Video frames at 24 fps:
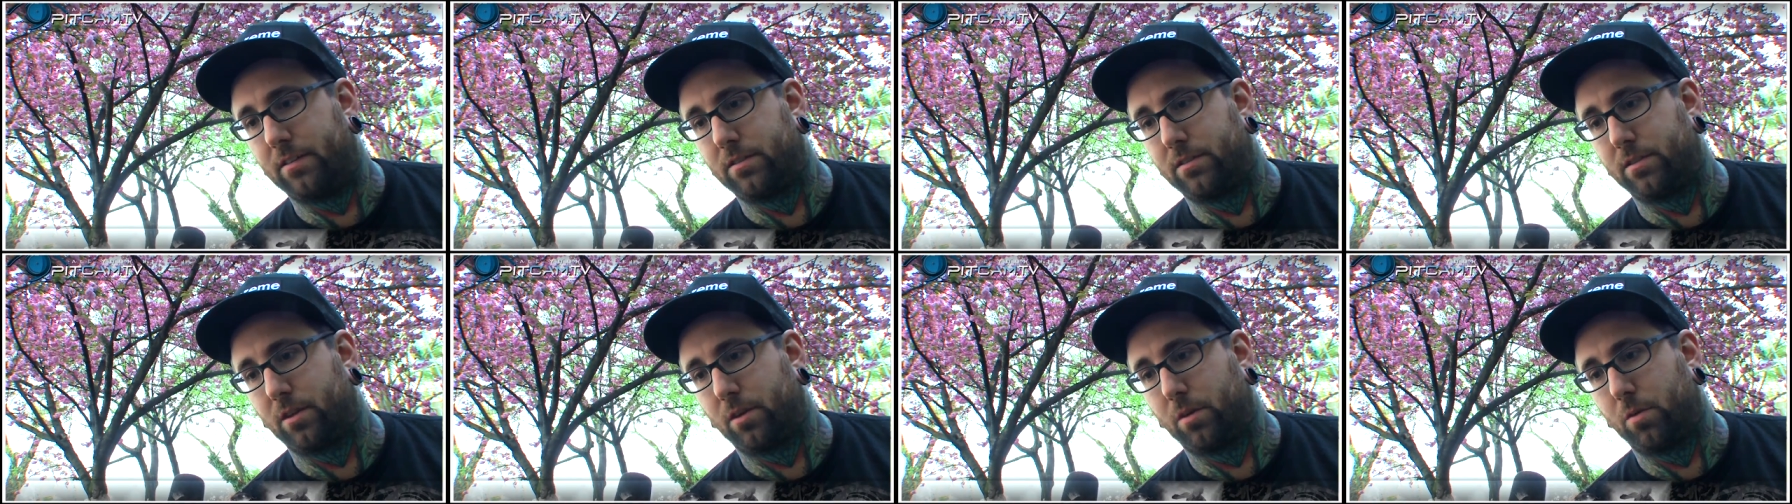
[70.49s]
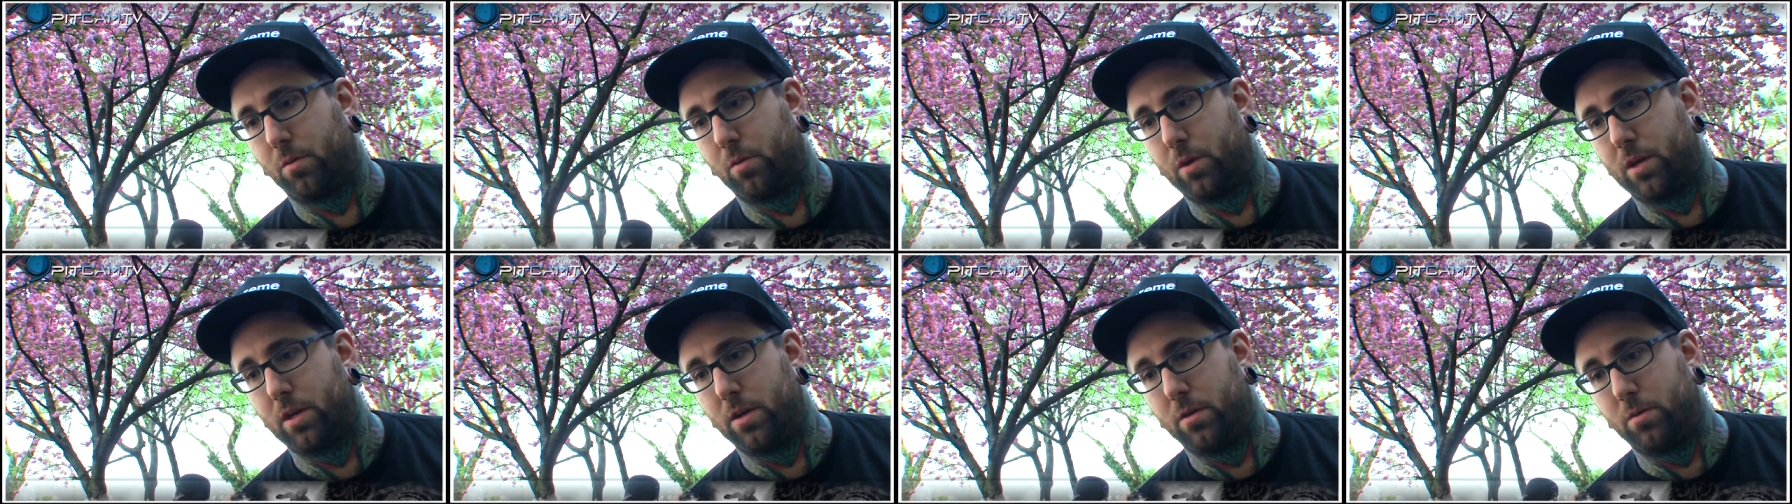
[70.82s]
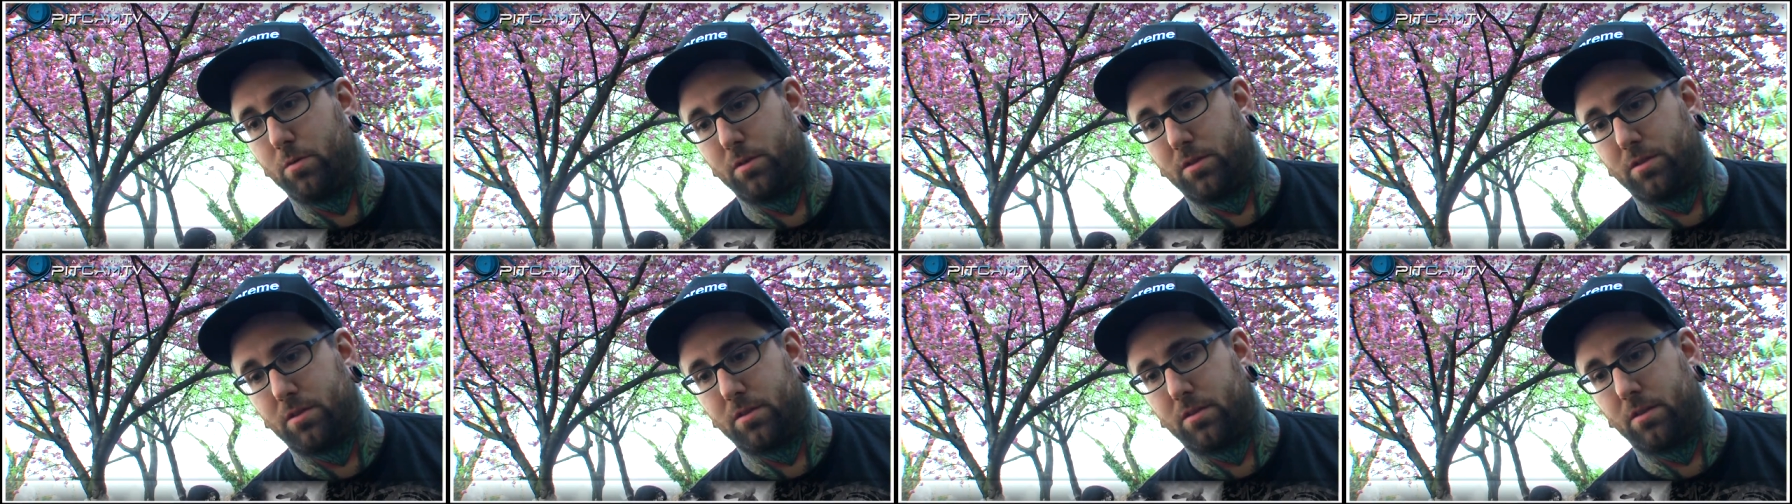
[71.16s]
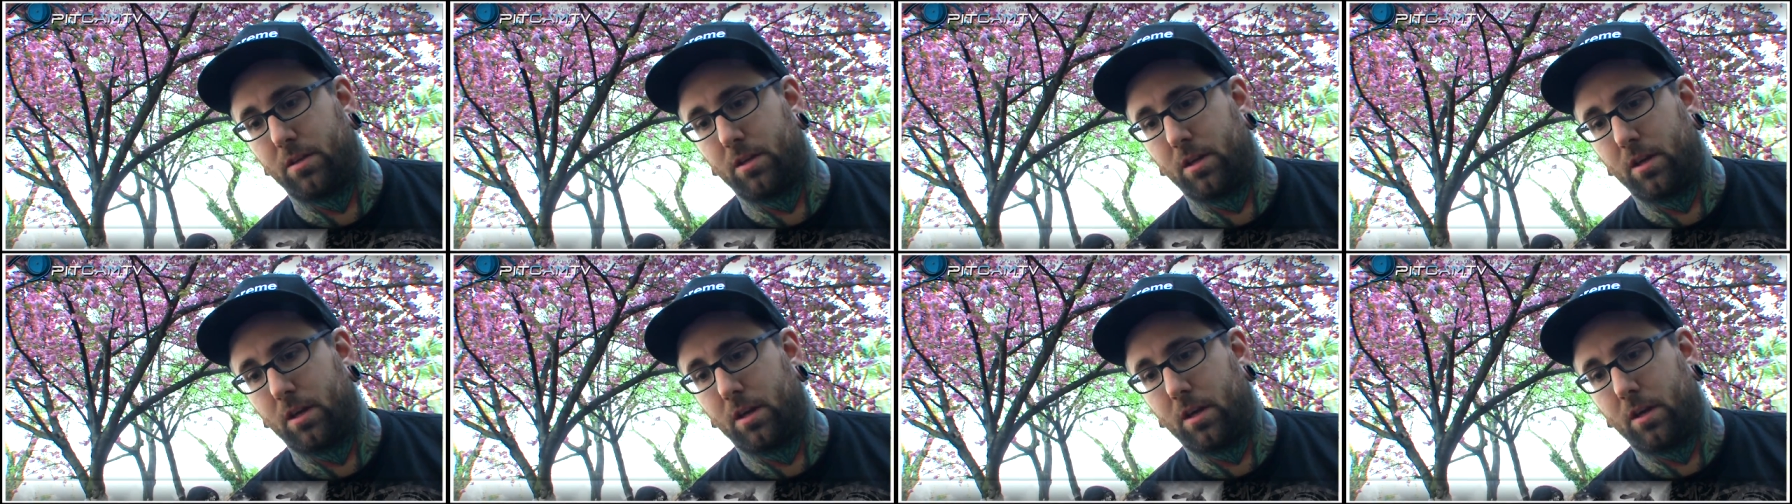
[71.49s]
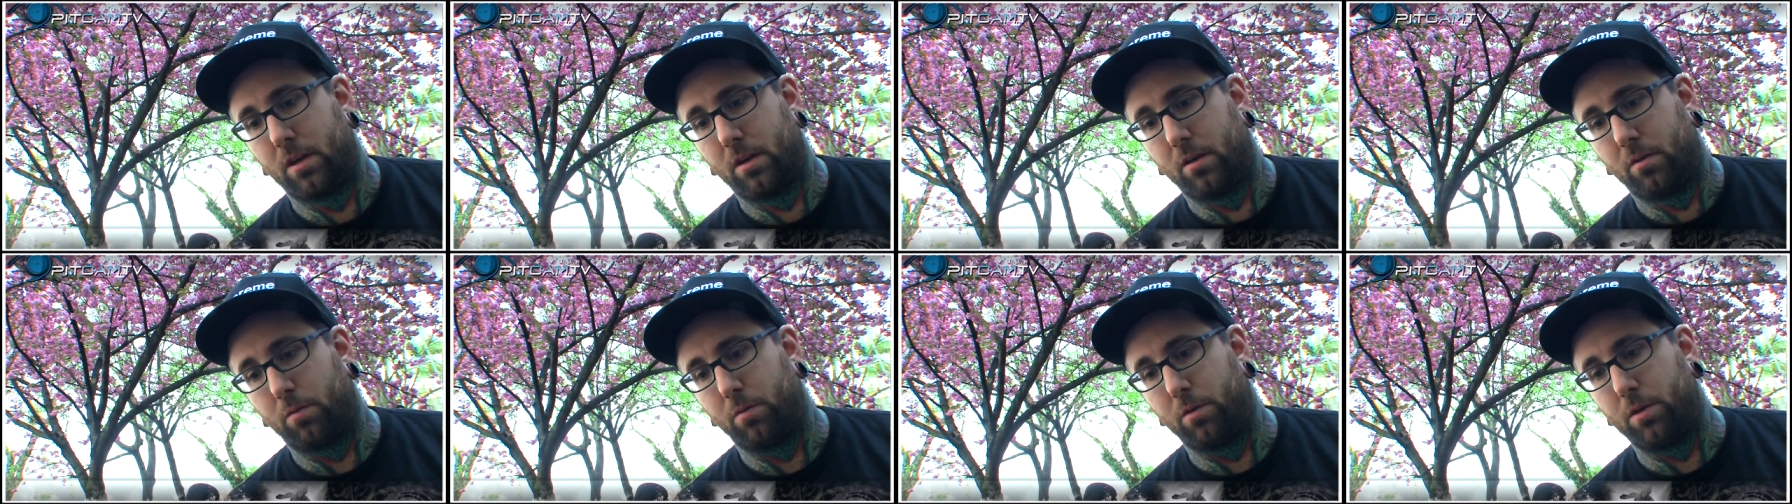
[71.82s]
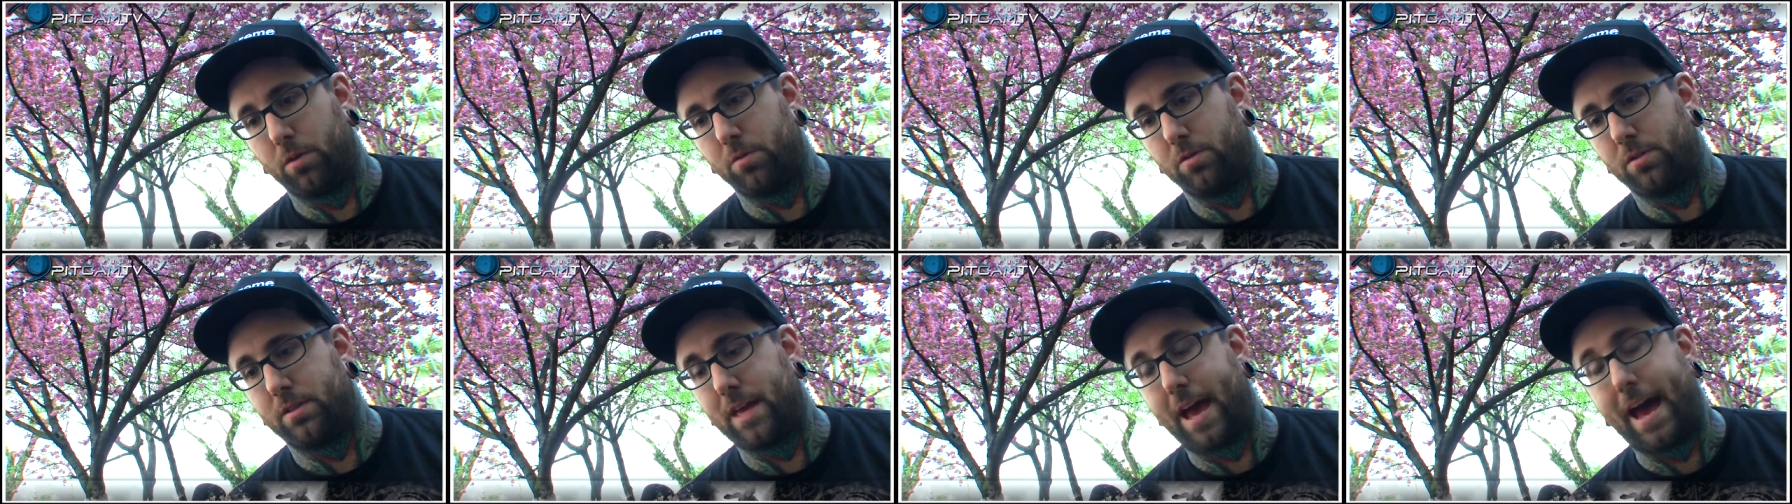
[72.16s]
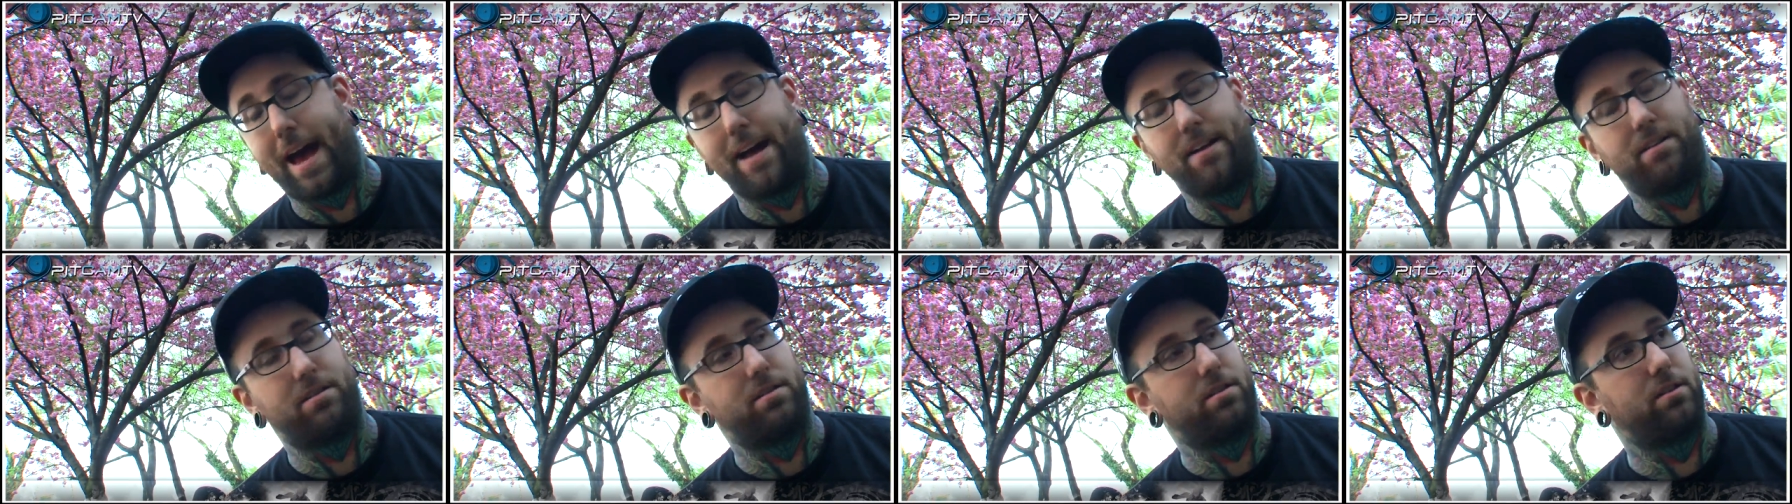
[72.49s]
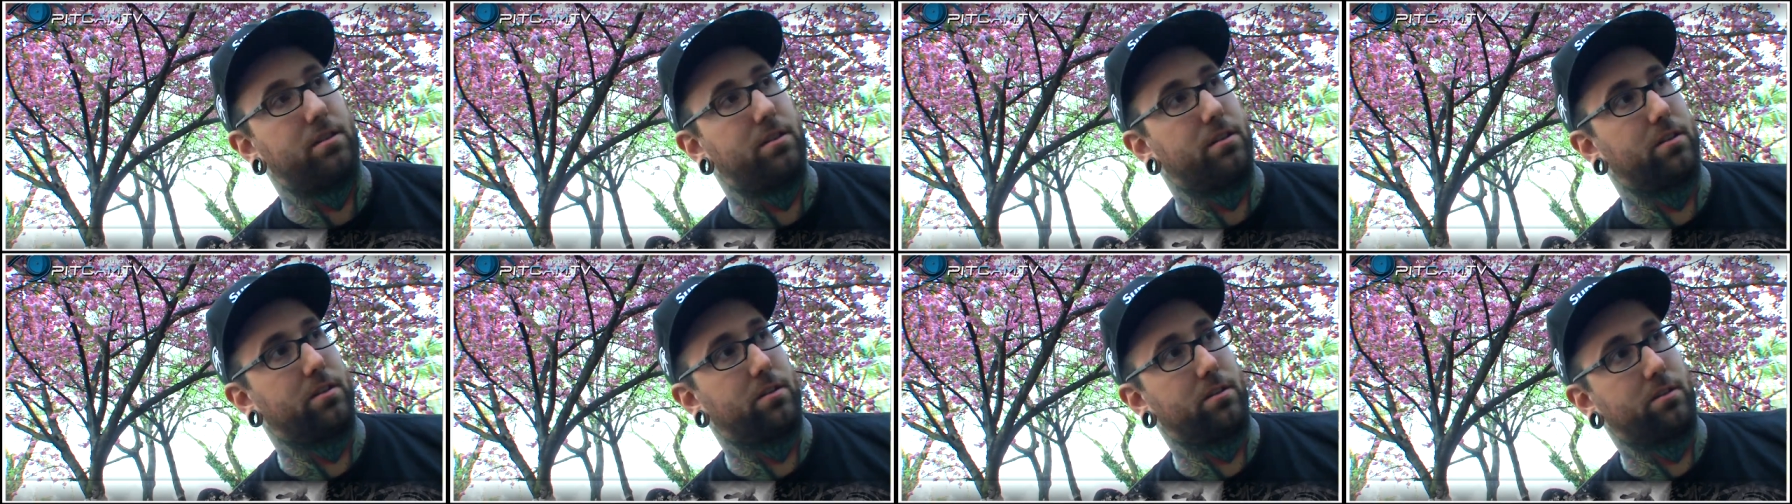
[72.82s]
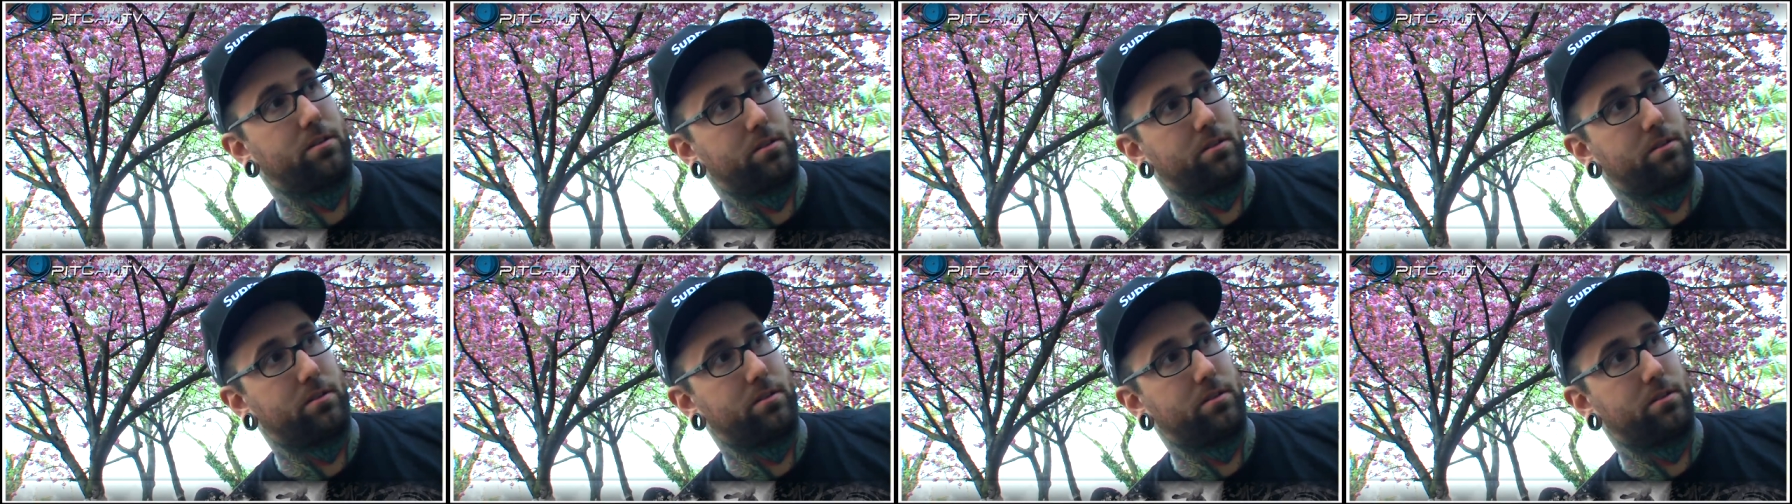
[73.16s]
So we use that to,